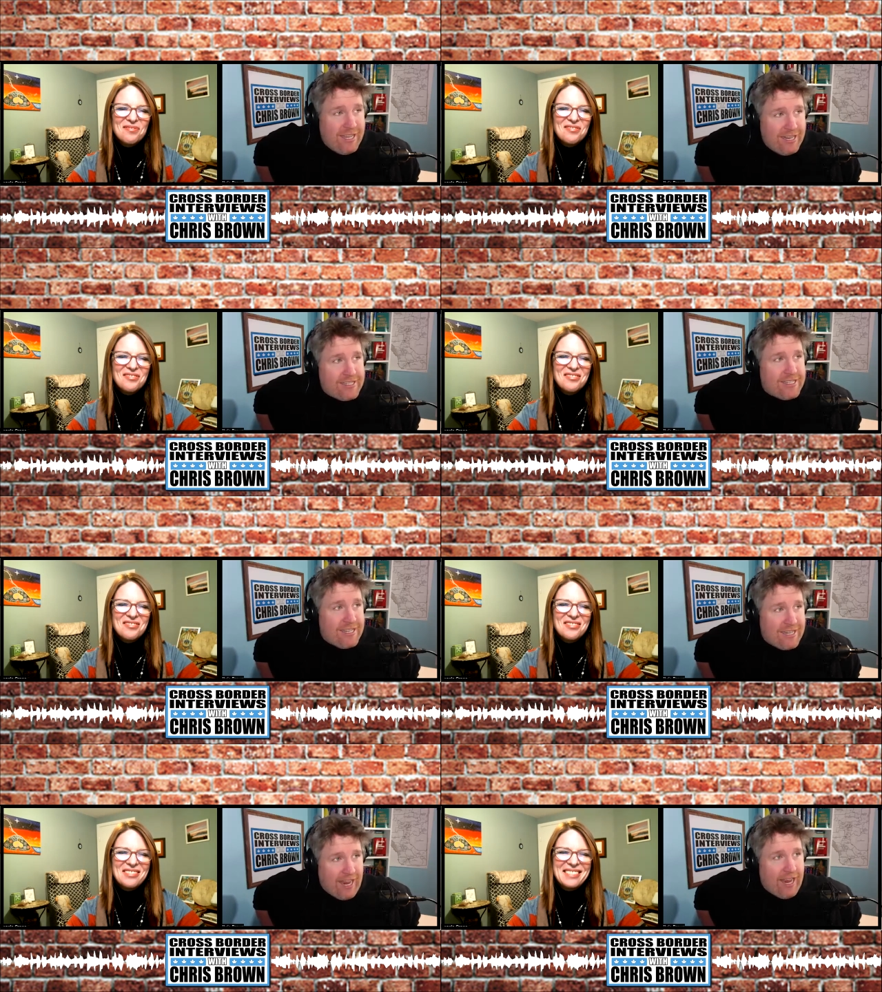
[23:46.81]
Speaker 1: kids
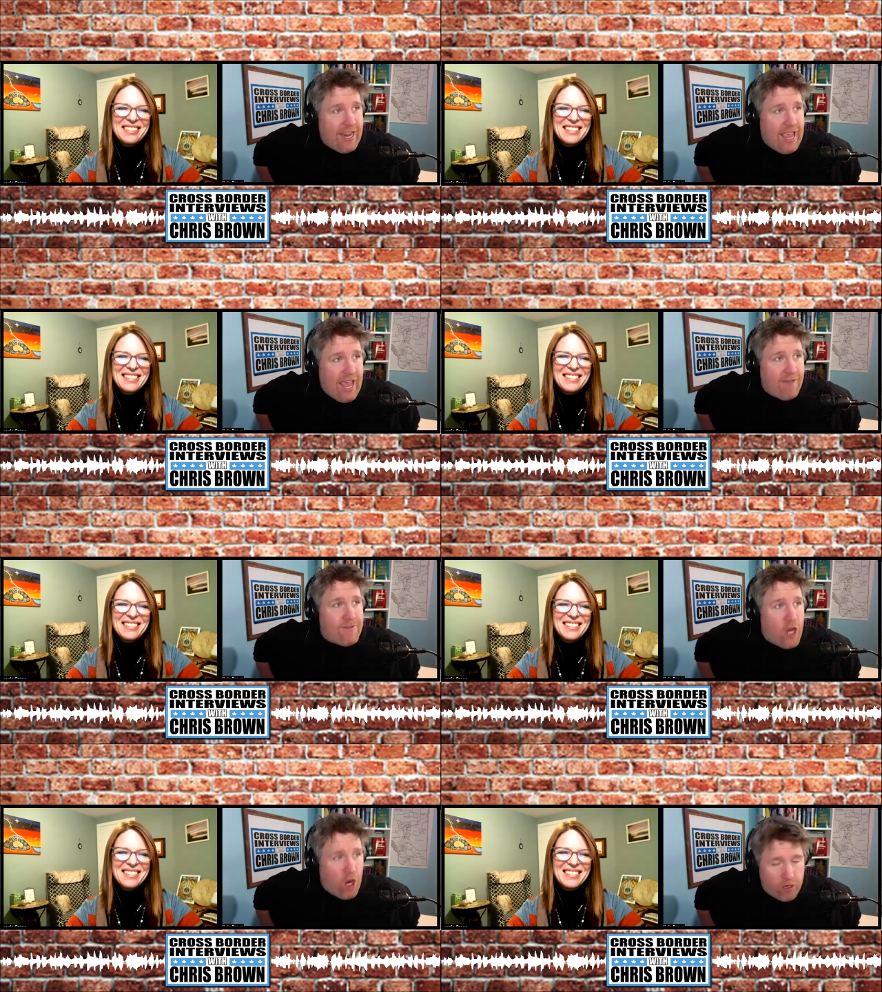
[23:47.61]
today
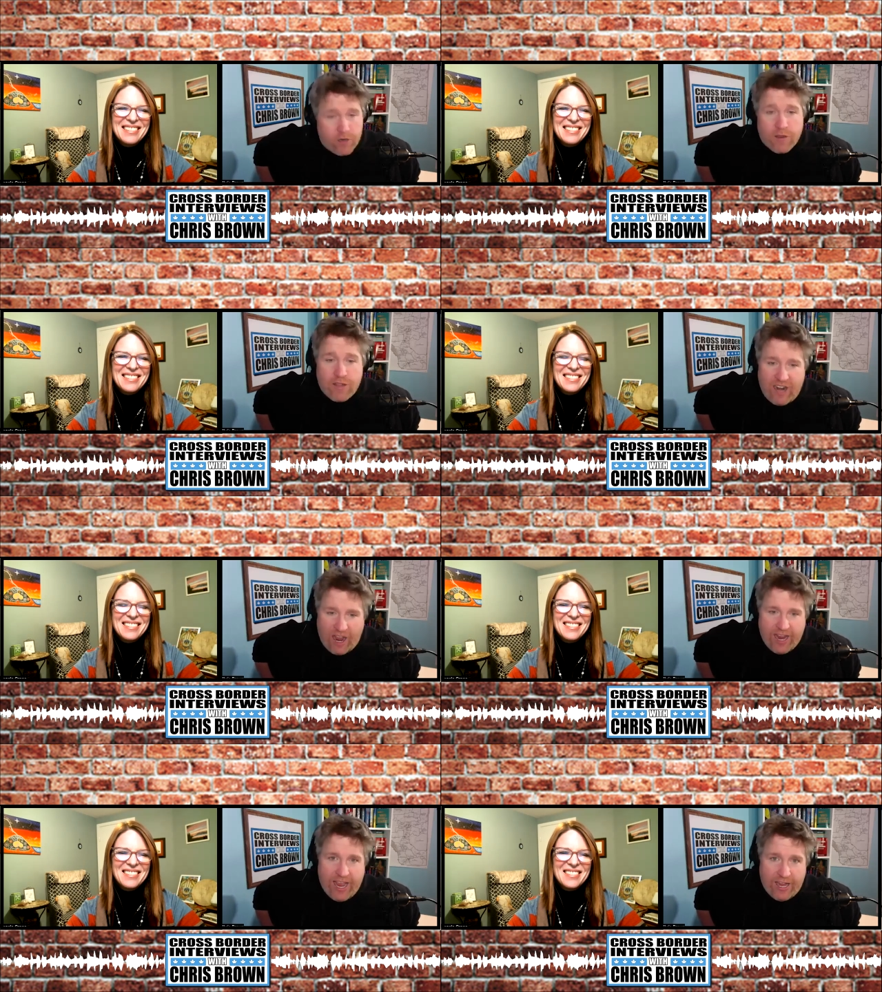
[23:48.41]
have it harder than
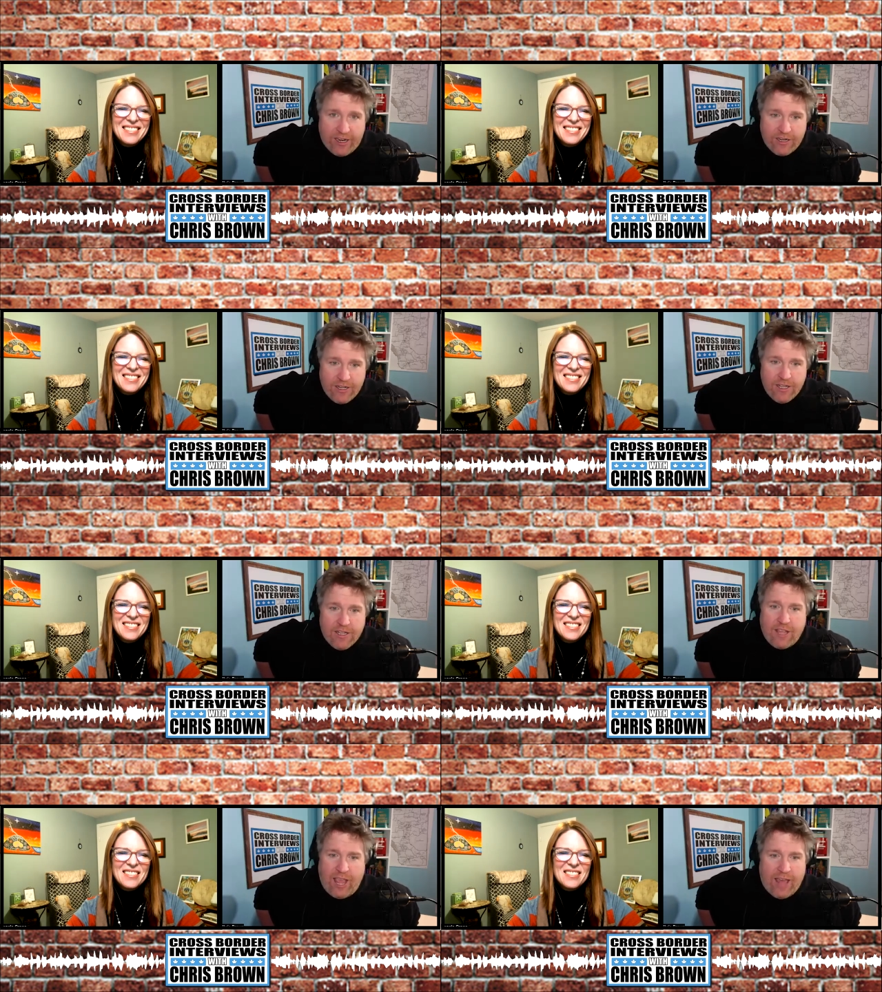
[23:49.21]
i had it
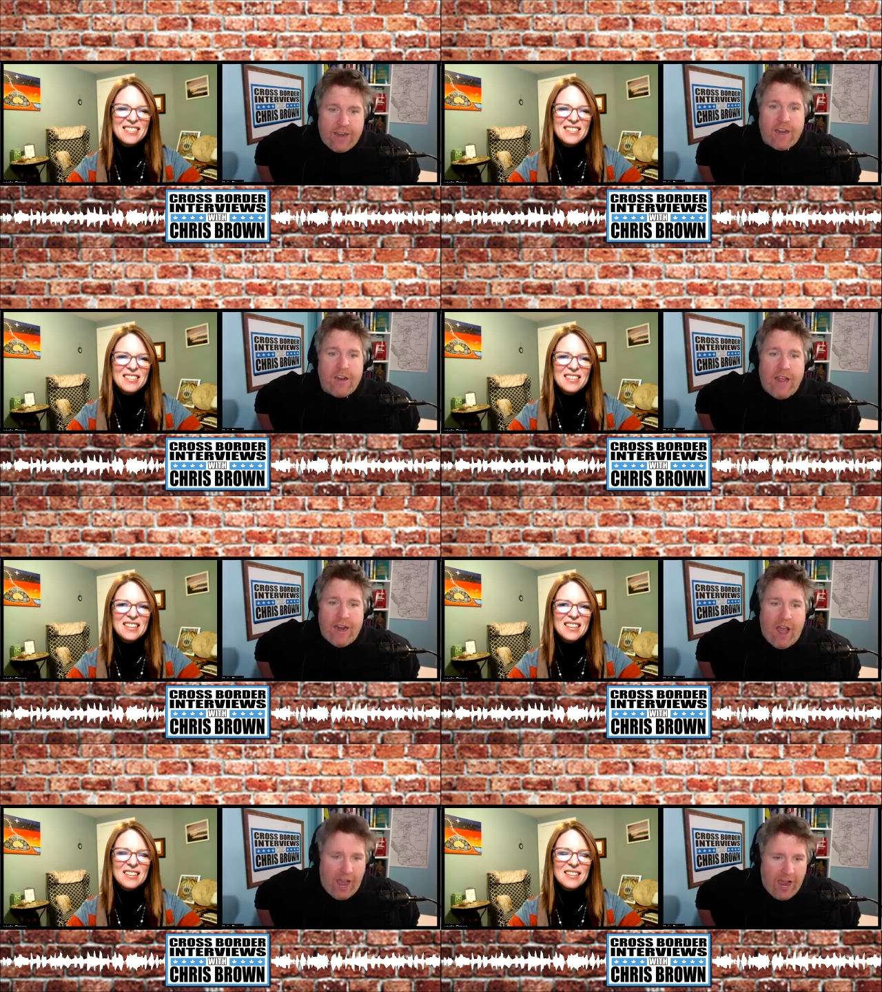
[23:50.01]
they had it
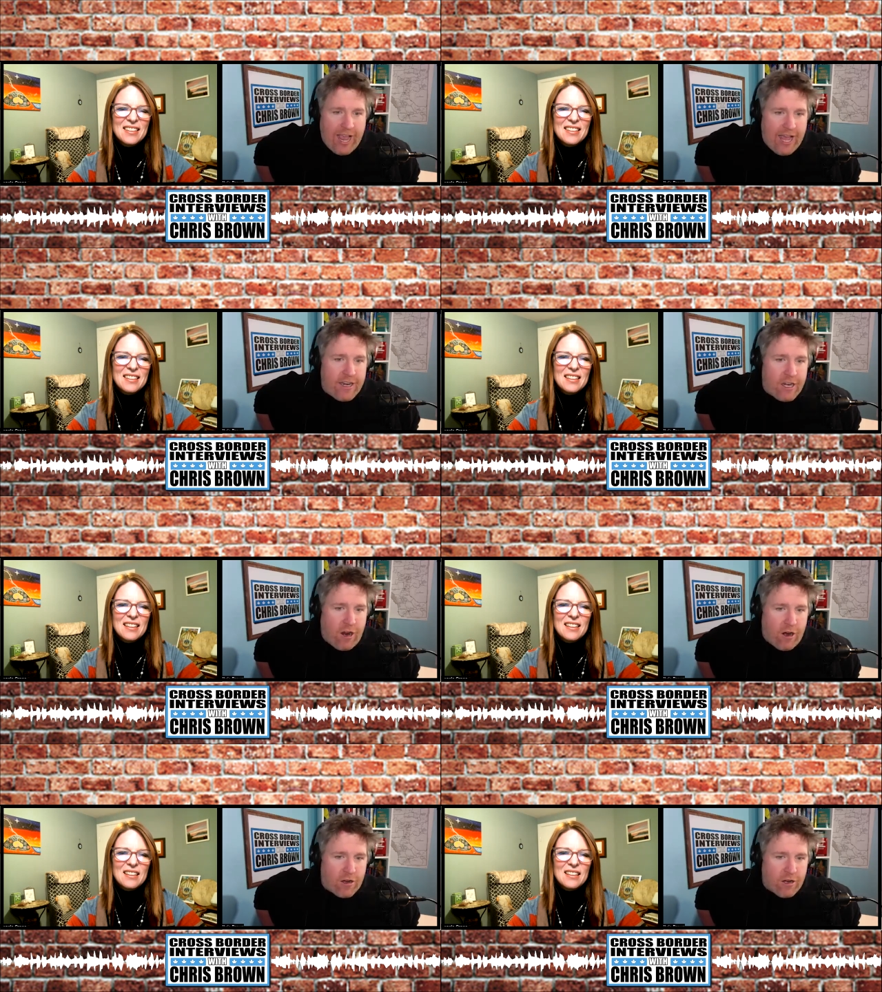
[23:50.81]
and i had
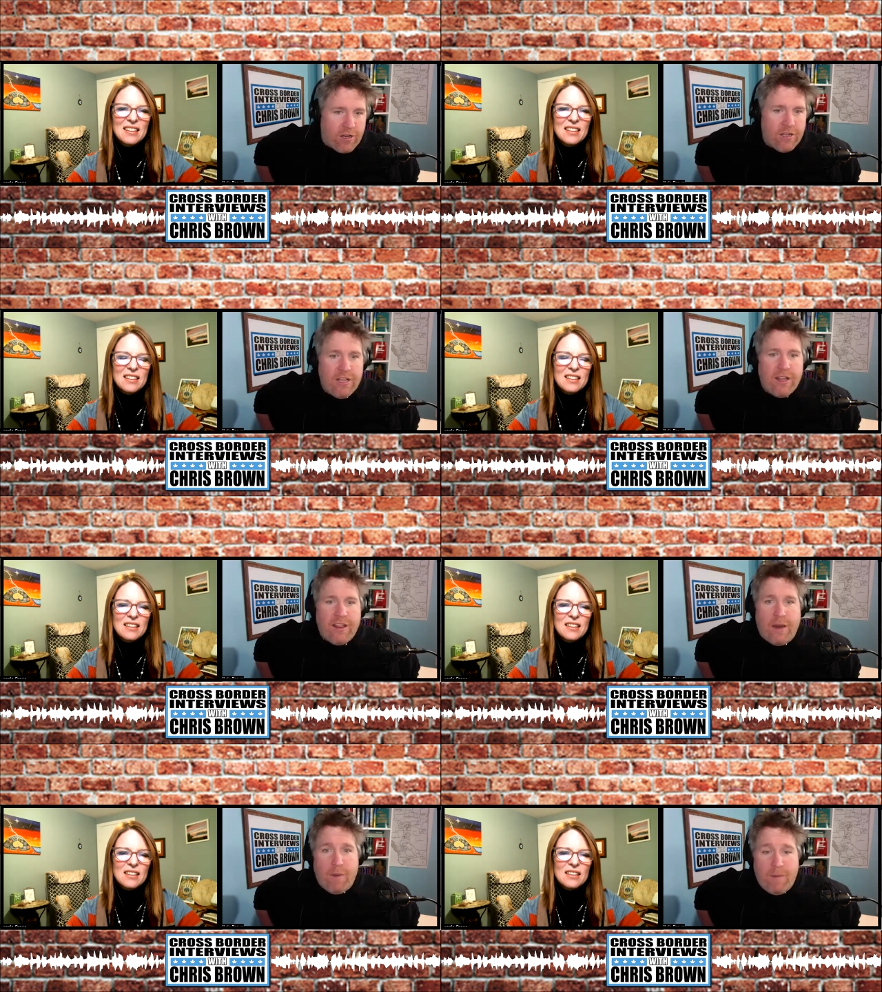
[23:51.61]
it harder
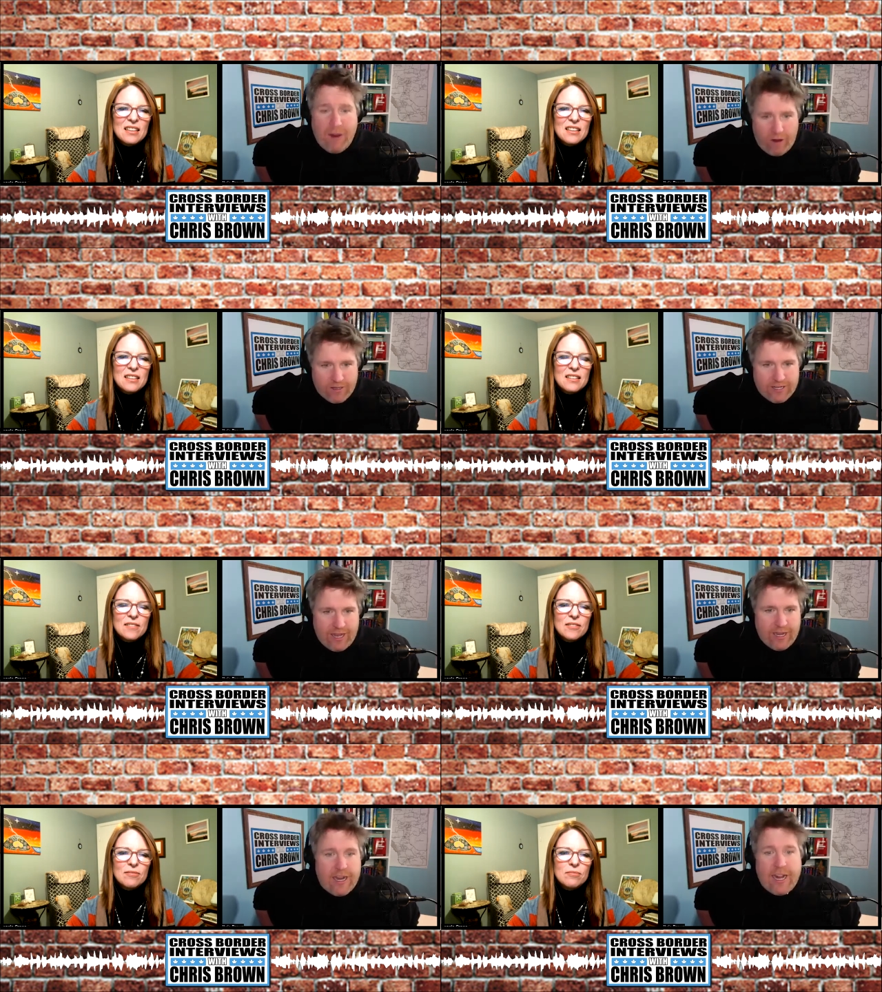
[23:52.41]
than my parents
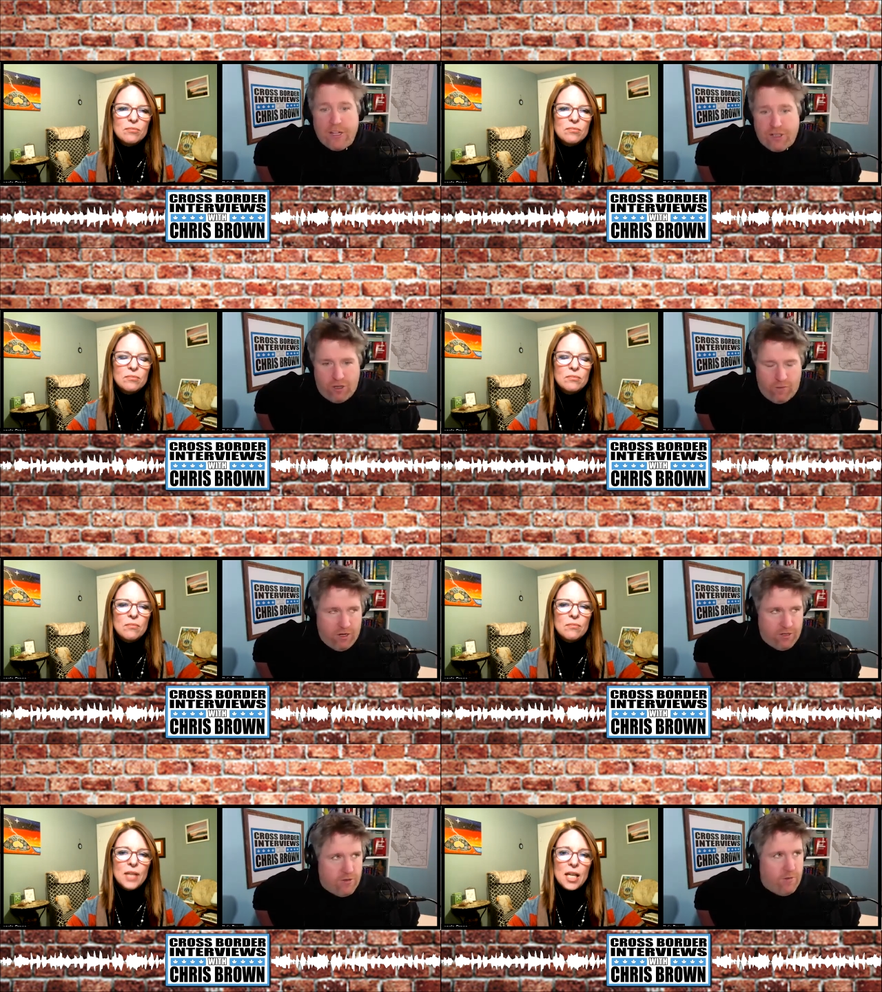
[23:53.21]
had it and so
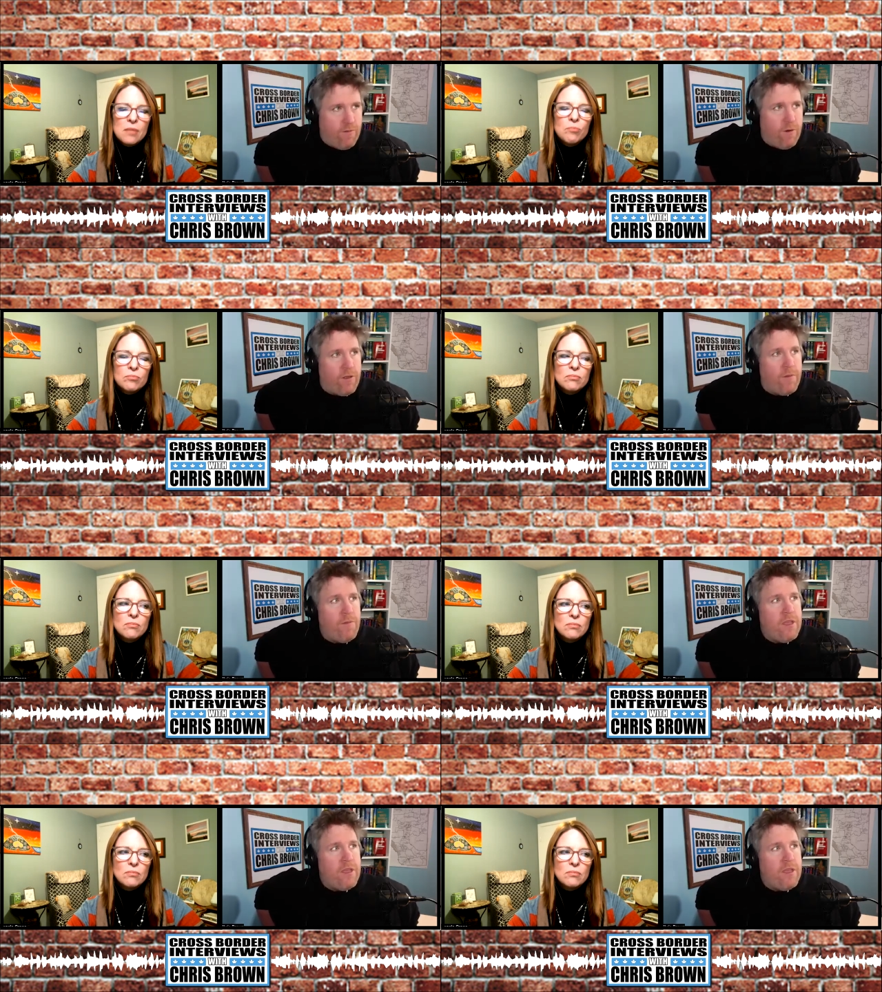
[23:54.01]
on yes. and so forth